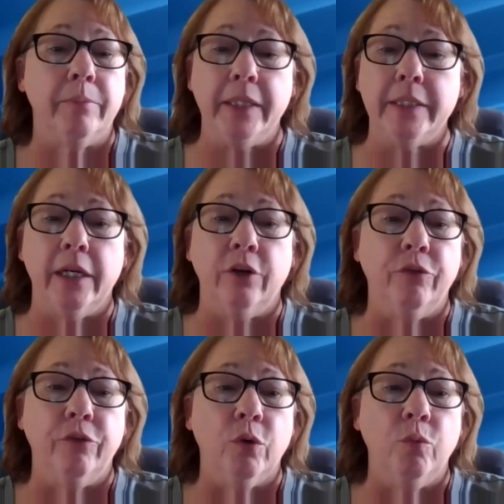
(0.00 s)
myself,
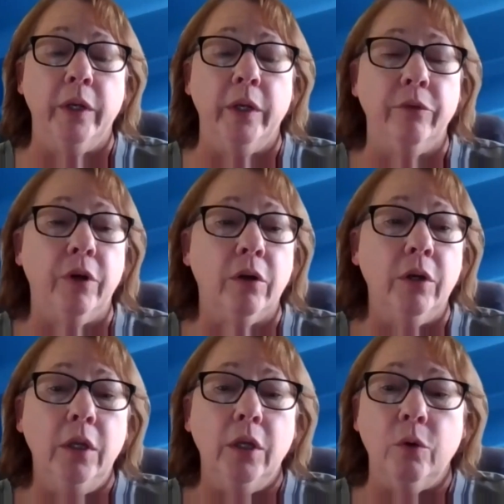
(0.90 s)
or one of our
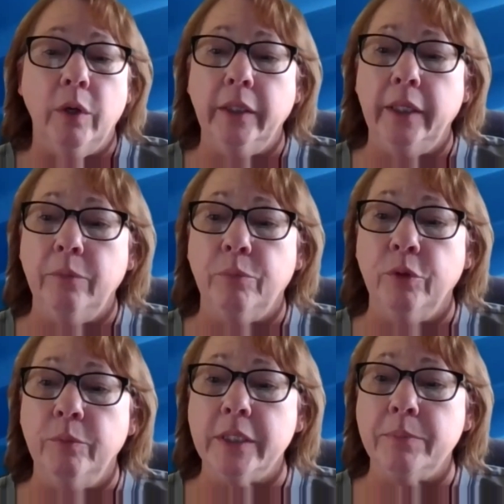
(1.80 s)
quality
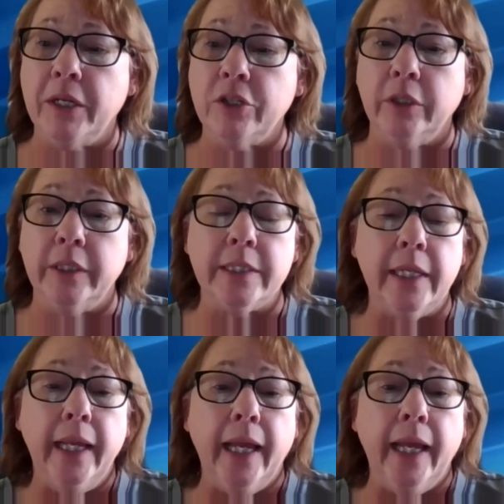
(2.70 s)
improvement specialists,